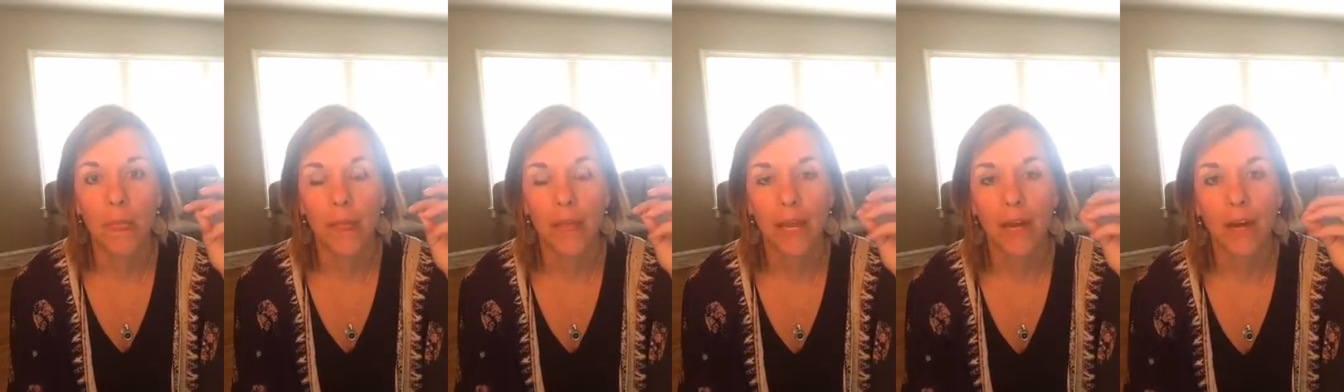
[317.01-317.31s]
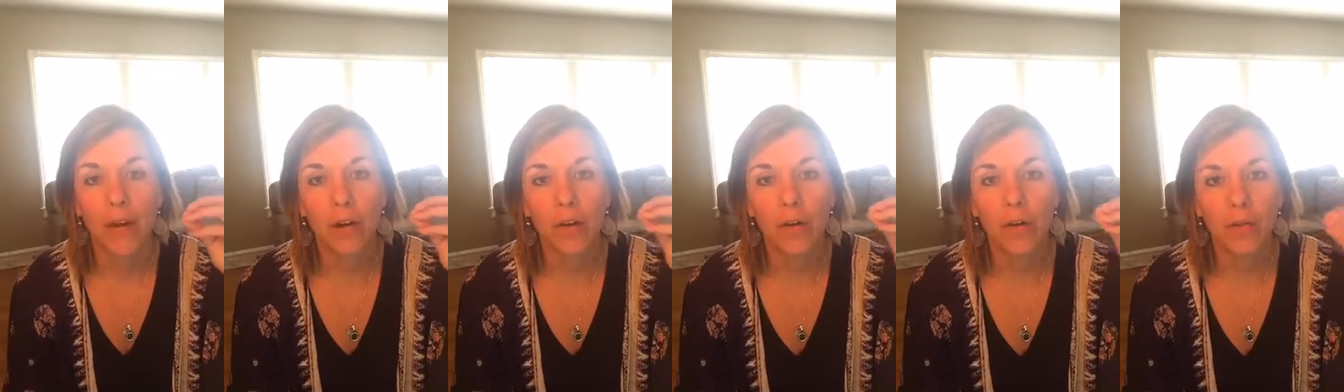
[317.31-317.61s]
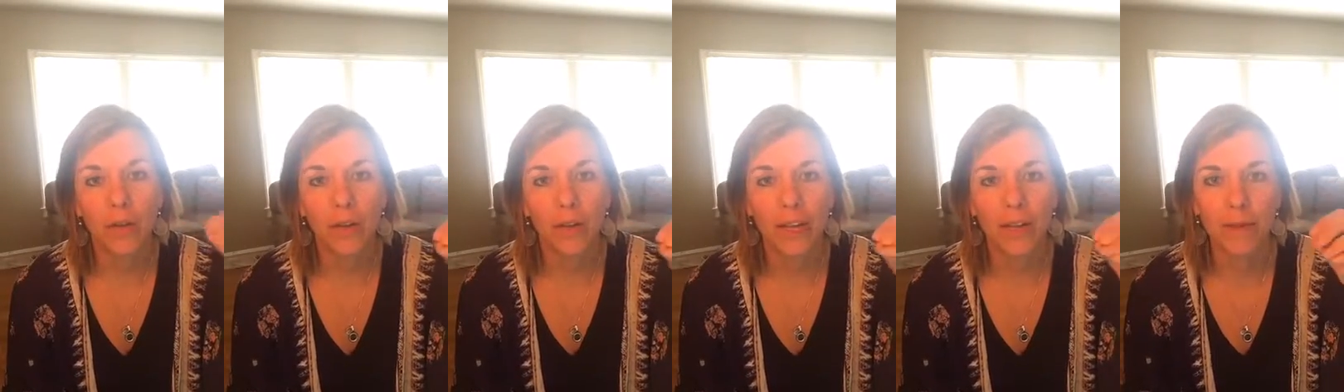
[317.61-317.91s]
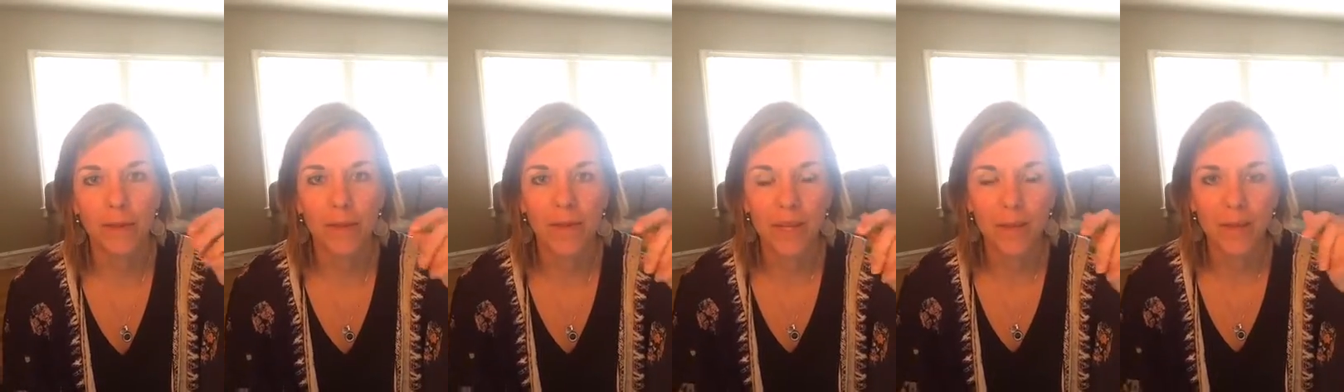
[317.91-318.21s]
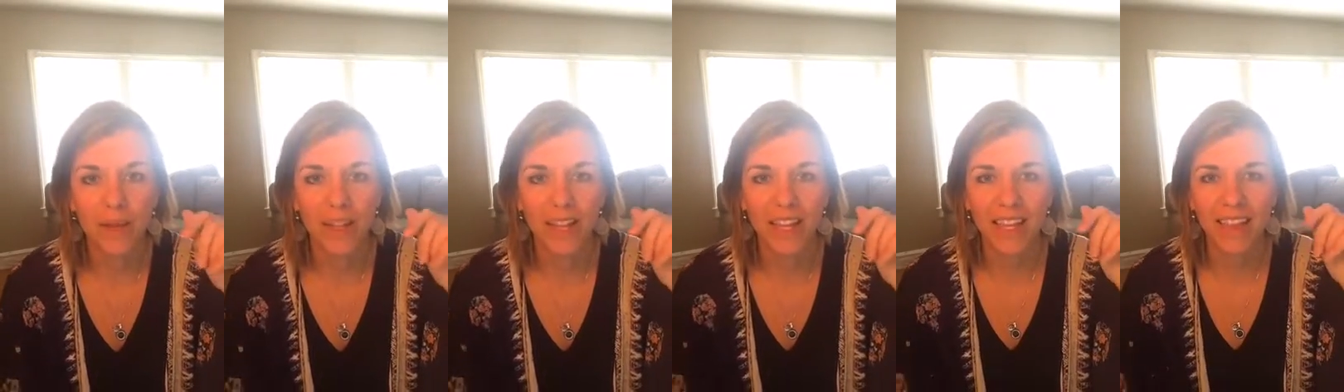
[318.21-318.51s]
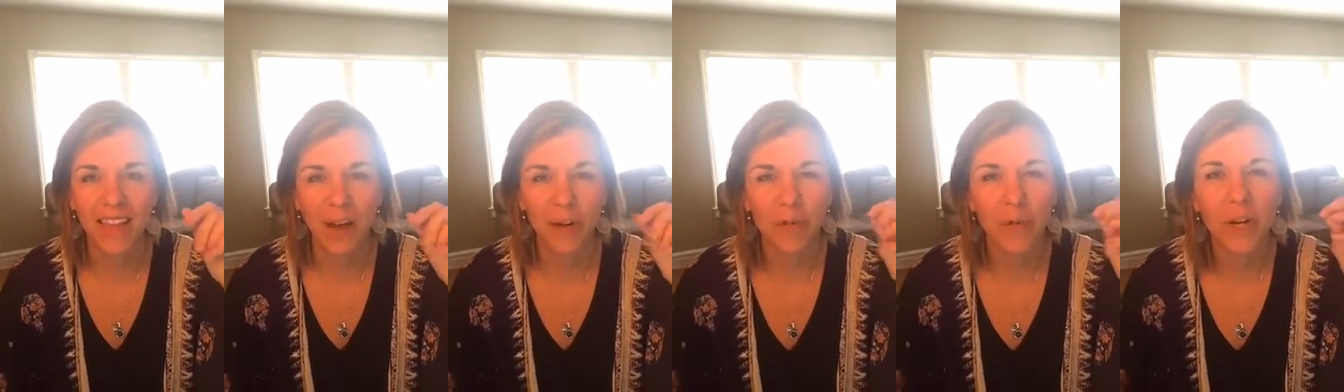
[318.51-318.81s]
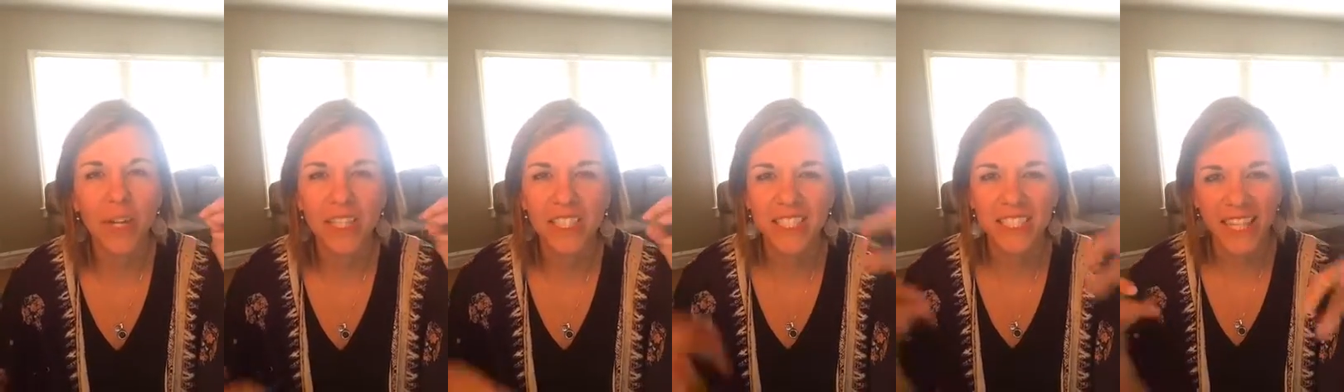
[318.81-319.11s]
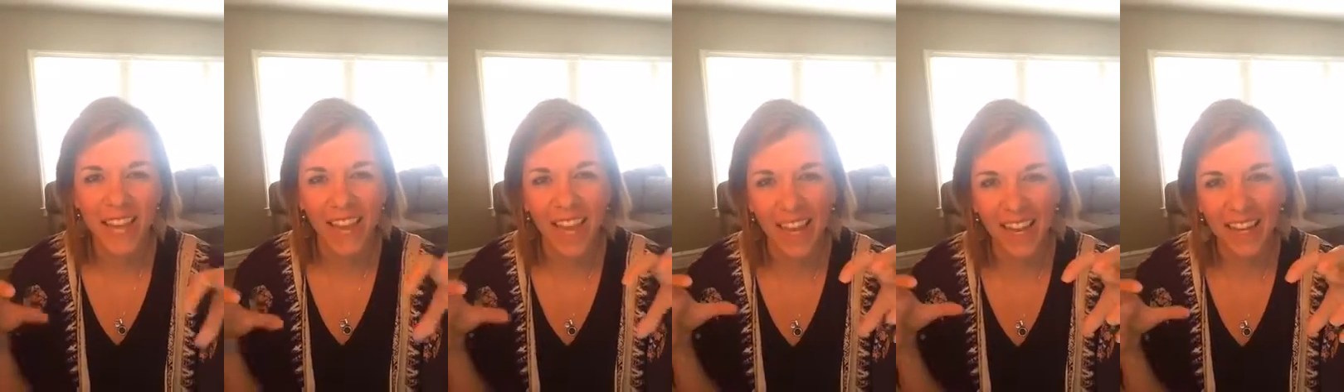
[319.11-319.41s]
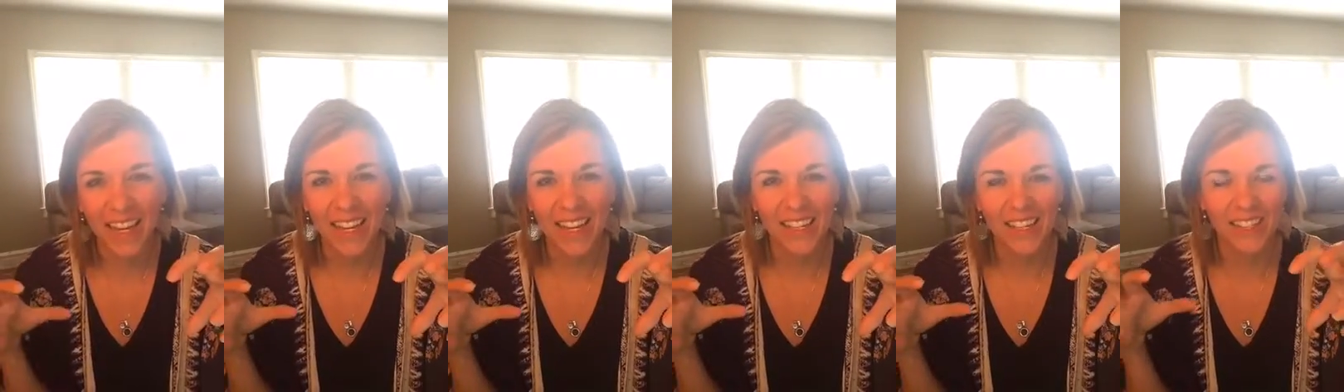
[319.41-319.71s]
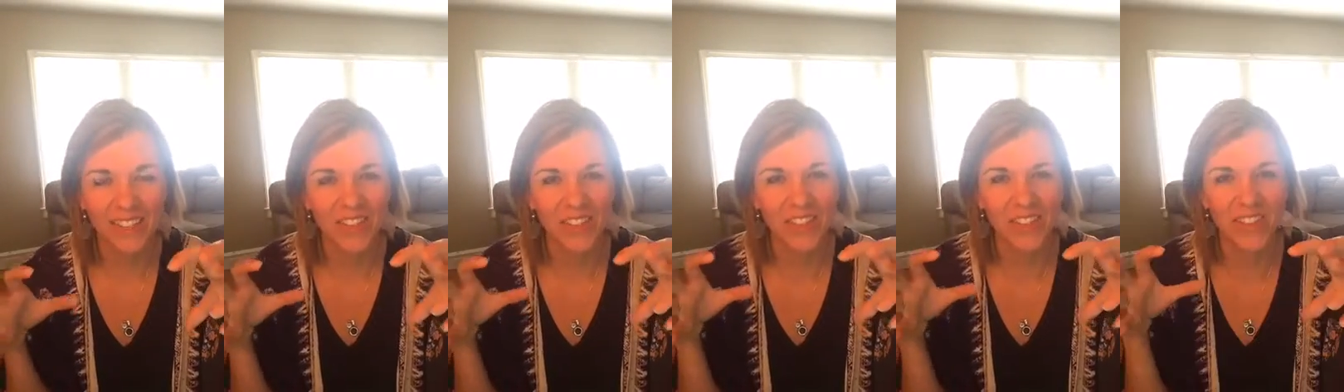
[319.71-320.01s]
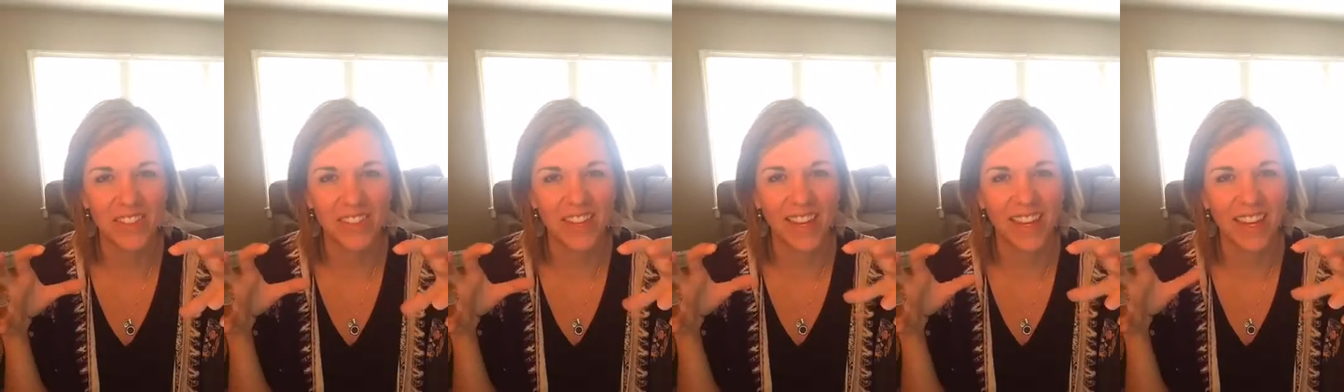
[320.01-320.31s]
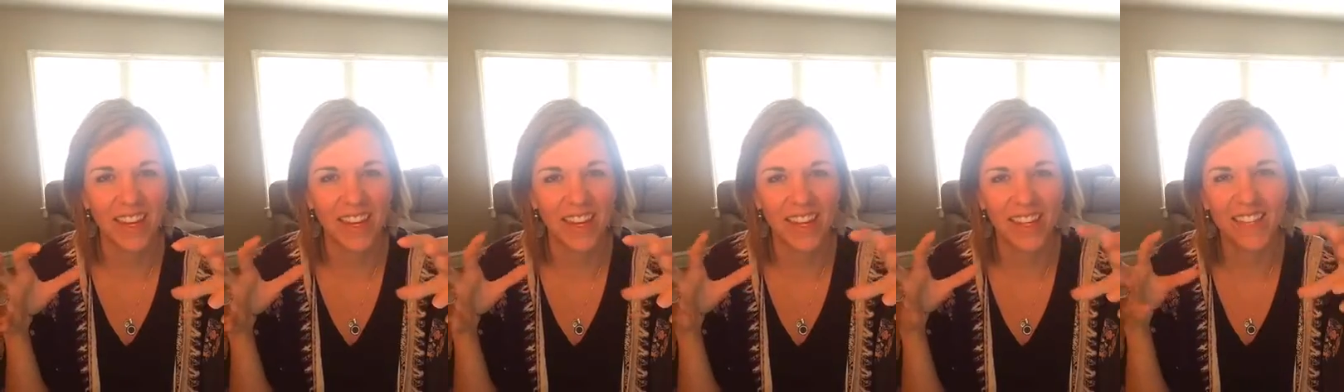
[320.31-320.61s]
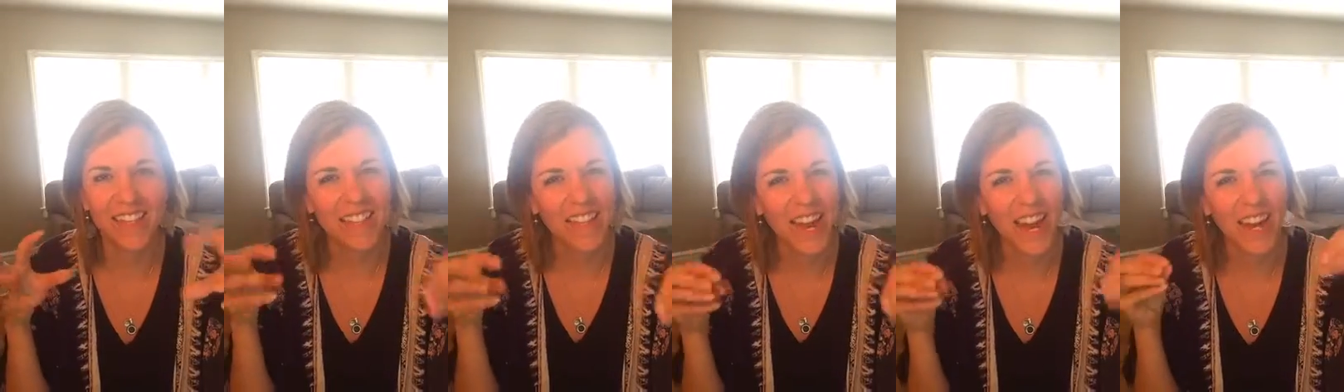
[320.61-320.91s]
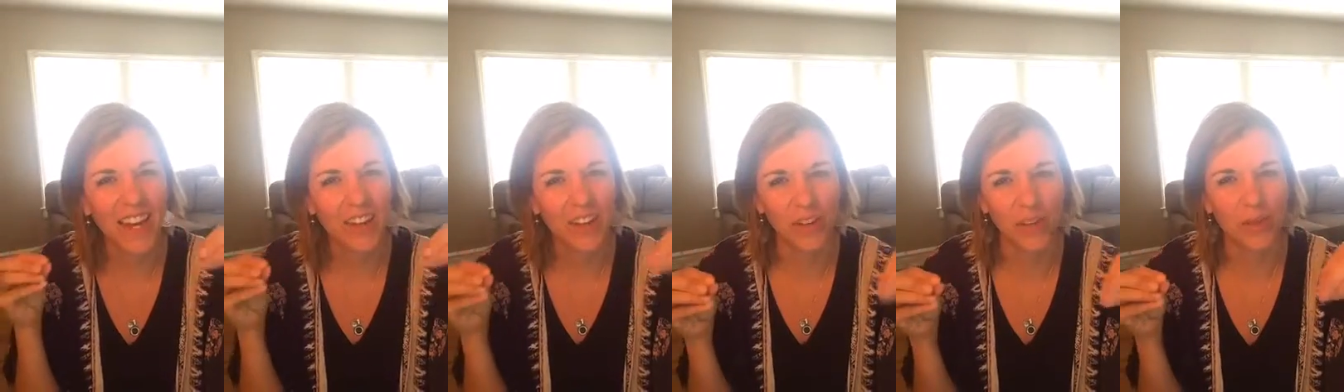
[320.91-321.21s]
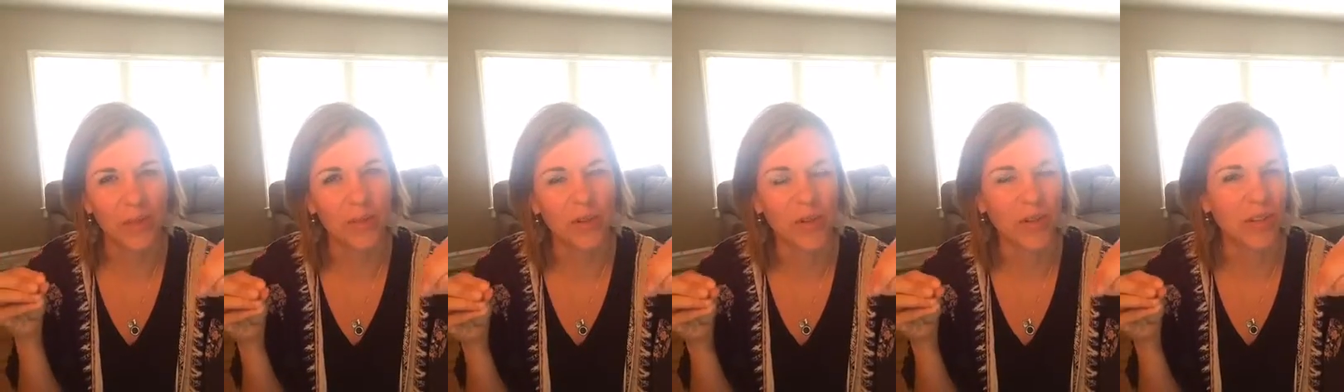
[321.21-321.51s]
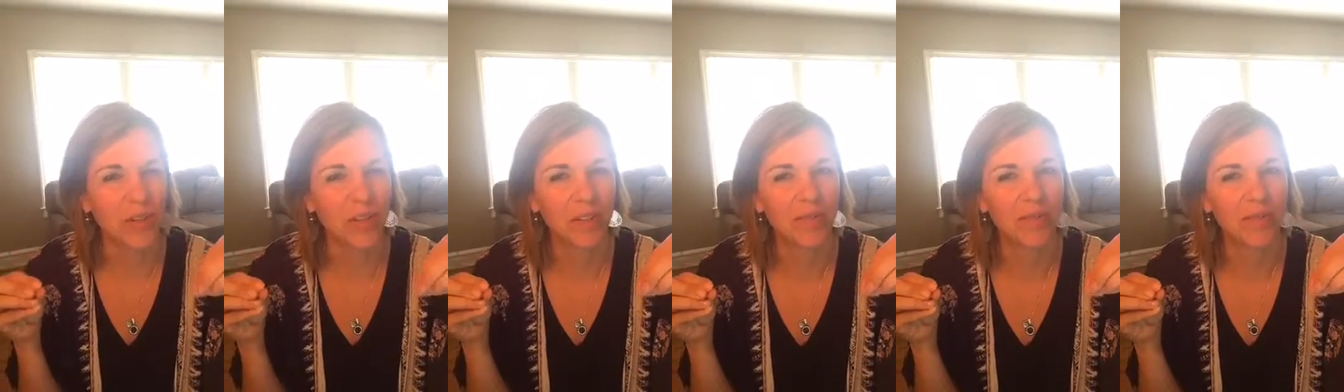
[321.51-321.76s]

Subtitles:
And I don't know if you're like me, but like that word debt, it's just like, it's not a good word.